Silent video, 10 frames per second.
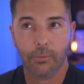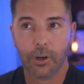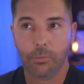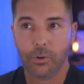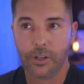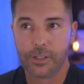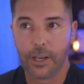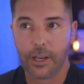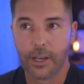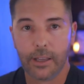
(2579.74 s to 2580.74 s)
and want to branch
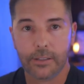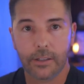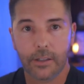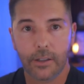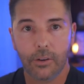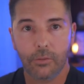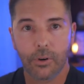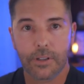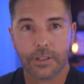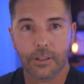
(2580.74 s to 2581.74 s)
out of that.
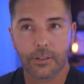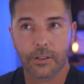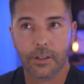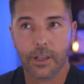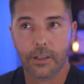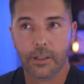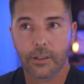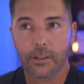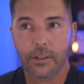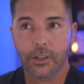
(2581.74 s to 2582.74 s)
What does that look like?
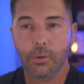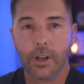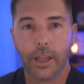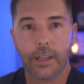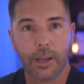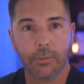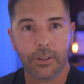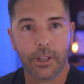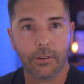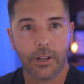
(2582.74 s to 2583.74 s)
You and I vibe
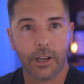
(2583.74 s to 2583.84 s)
with that